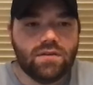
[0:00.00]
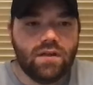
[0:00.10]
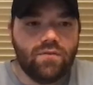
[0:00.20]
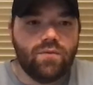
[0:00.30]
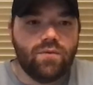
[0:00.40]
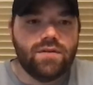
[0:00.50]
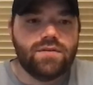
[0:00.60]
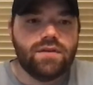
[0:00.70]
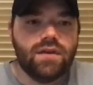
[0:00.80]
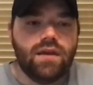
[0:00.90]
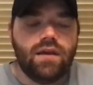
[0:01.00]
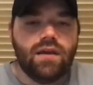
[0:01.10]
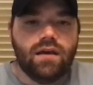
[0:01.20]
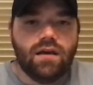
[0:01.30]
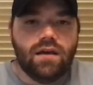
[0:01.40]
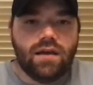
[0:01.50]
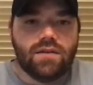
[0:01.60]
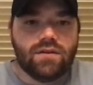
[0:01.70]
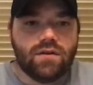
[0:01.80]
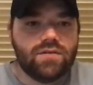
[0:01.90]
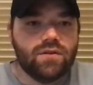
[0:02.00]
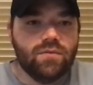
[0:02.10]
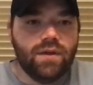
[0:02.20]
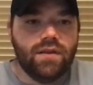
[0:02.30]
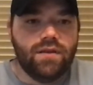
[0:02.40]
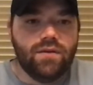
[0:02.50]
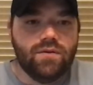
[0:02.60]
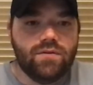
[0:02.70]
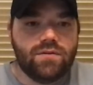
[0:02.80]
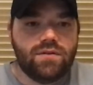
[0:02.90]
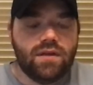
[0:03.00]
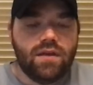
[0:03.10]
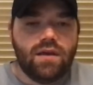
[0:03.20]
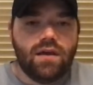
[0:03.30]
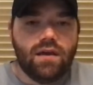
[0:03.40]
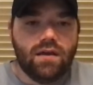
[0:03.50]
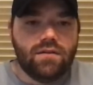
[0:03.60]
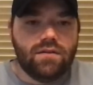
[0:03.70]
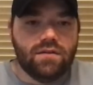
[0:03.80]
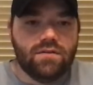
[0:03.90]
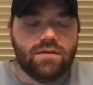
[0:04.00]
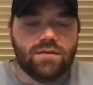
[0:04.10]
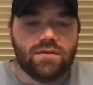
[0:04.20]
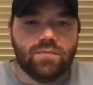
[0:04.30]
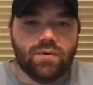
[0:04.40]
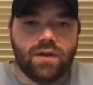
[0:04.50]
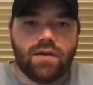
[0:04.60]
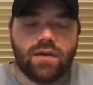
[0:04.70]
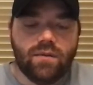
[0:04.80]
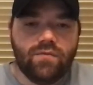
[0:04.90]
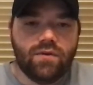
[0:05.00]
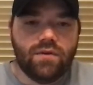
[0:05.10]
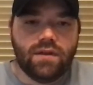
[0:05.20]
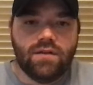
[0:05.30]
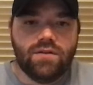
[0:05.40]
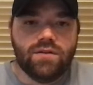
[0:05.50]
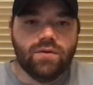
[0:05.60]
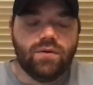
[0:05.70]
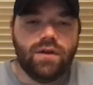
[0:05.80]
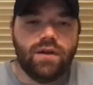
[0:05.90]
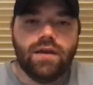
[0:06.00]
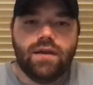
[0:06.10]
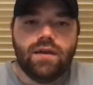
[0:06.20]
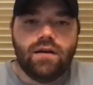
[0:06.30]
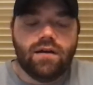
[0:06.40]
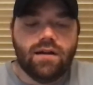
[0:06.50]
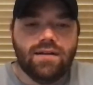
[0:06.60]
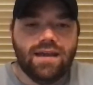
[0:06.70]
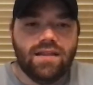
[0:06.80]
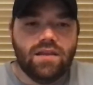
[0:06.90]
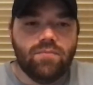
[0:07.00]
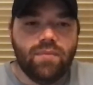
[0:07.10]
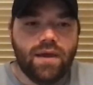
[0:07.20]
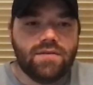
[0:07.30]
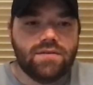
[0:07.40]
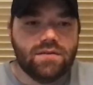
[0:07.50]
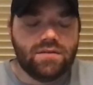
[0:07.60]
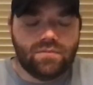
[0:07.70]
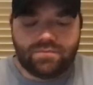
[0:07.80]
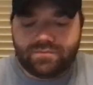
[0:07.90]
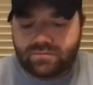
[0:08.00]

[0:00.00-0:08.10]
loved ones. It's also been used to just bring comfort and joy on a daily basis.